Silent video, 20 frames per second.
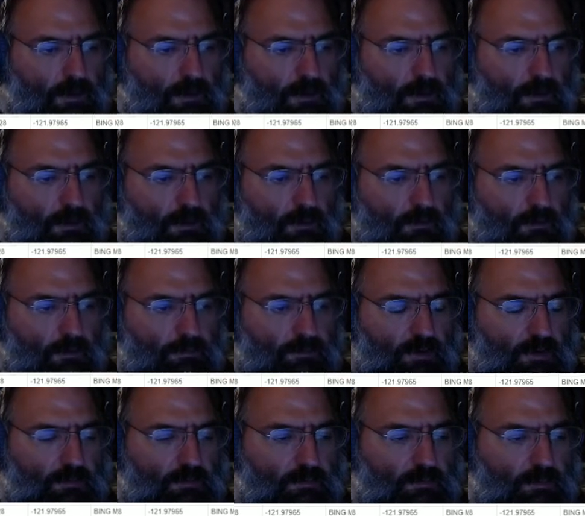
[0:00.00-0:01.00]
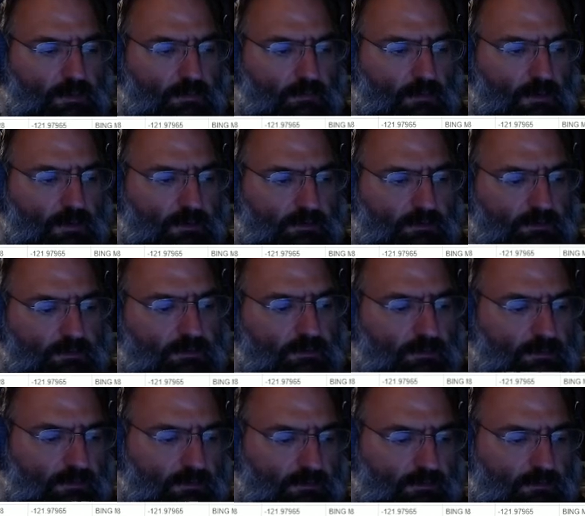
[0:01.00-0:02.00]
Oh, it probably wants
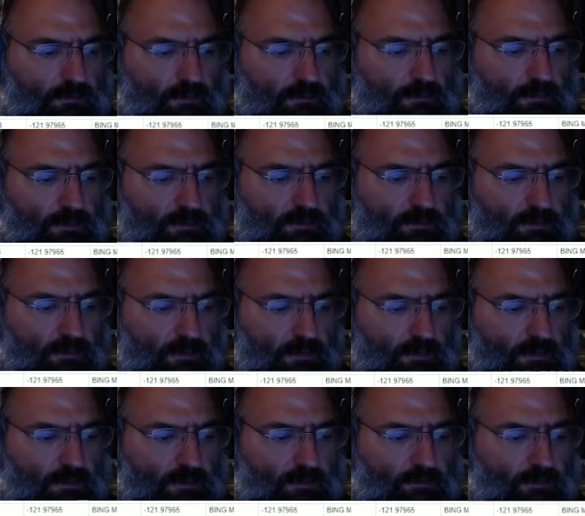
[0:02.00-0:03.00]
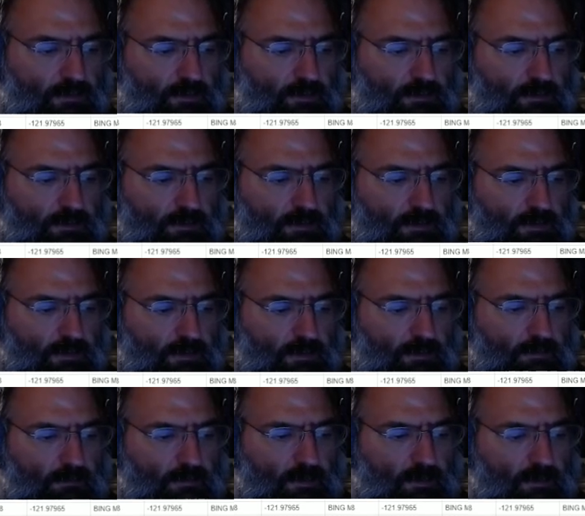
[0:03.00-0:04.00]
a different
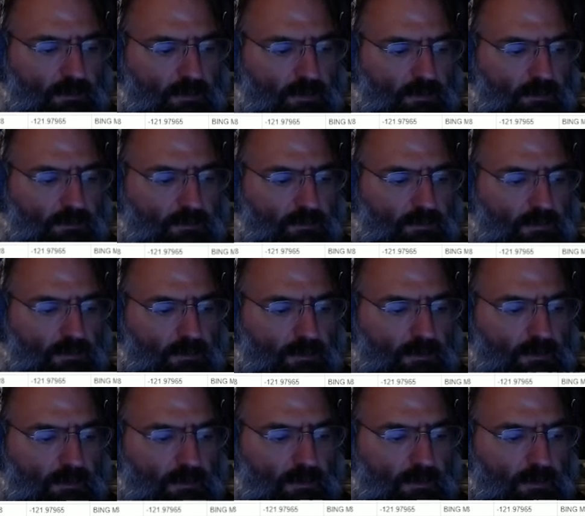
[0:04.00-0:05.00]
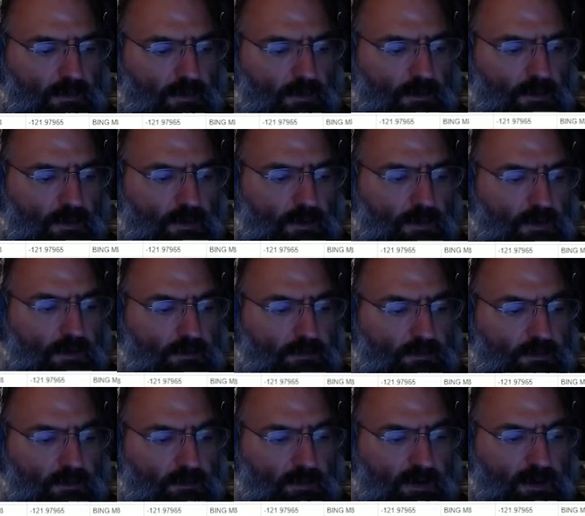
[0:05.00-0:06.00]
name. That's why. So
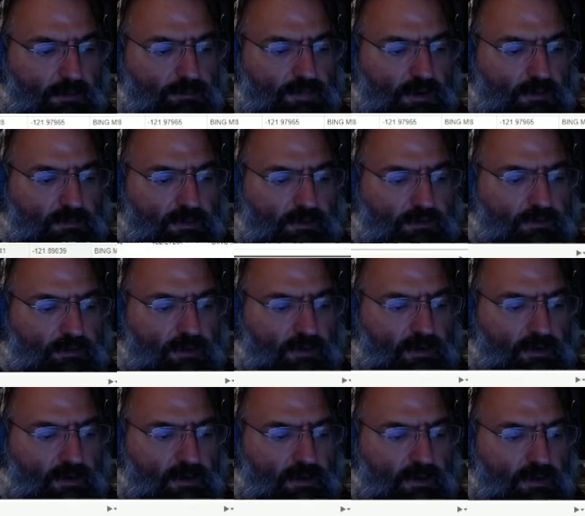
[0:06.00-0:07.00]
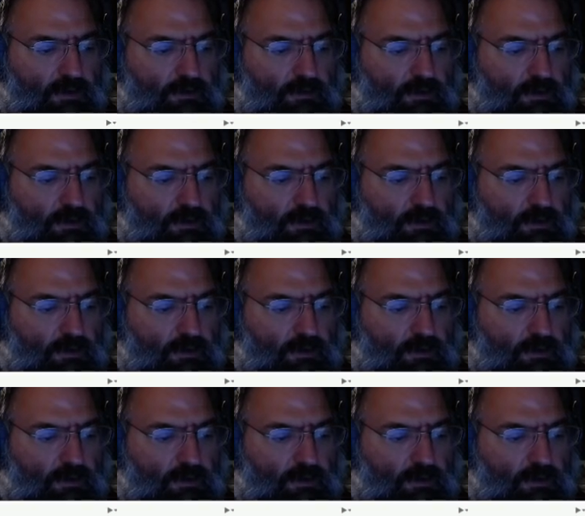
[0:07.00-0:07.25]
the map probably isn't going to cut it.